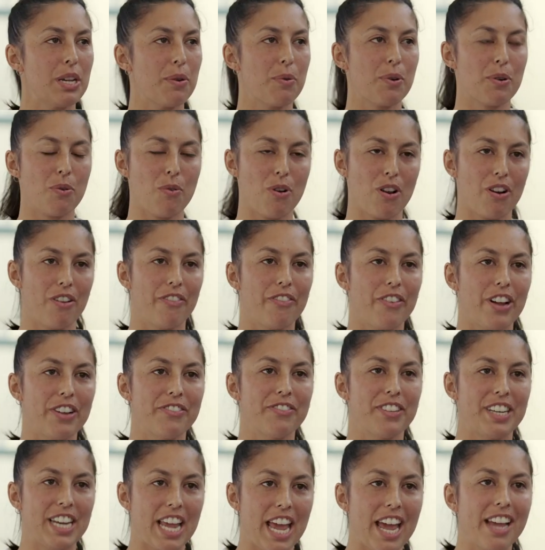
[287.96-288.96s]
I want to qualify
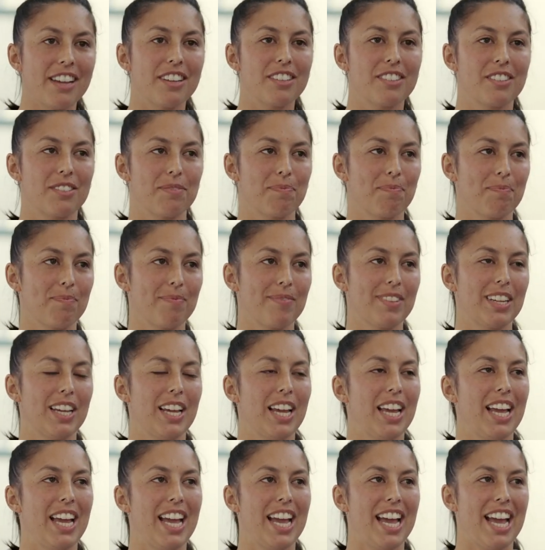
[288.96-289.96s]
for NAGs."
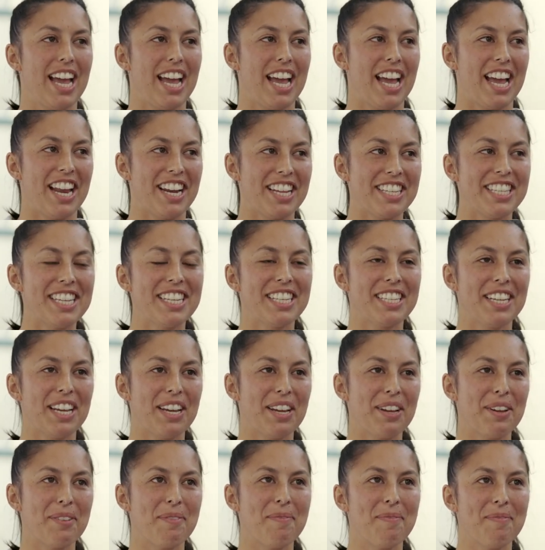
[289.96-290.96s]
And I said to
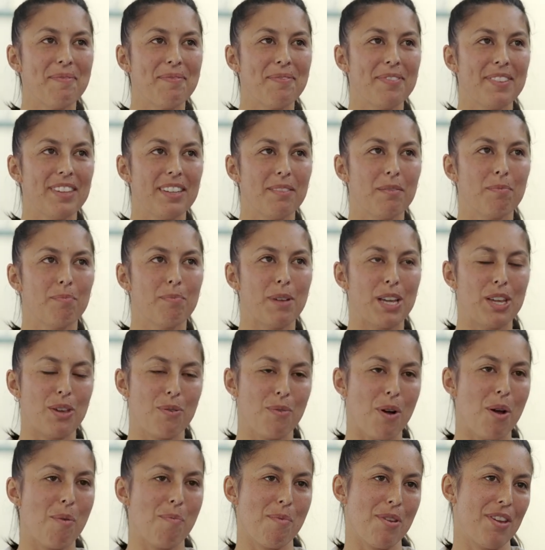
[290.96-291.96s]
him, "But you
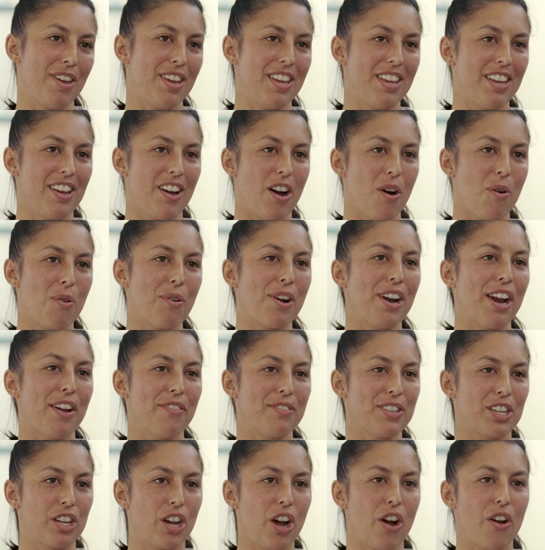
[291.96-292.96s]
won't be old
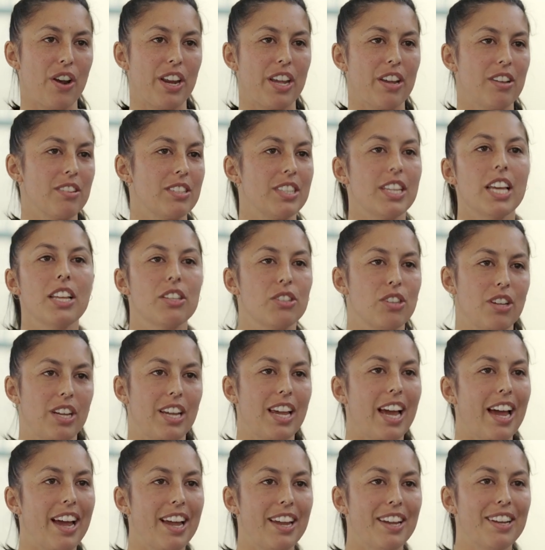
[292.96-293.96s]
enough to go." And he goes, "That's
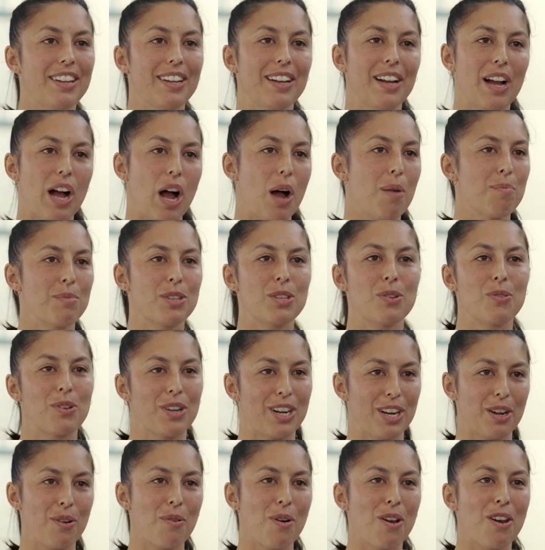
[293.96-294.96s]
okay, I'm still
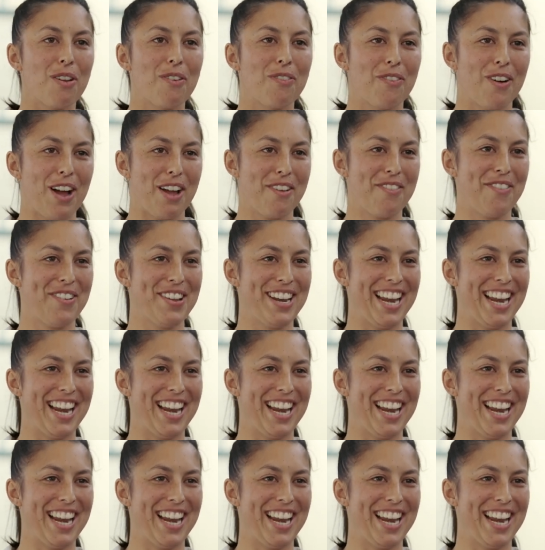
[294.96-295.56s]
going to qualify for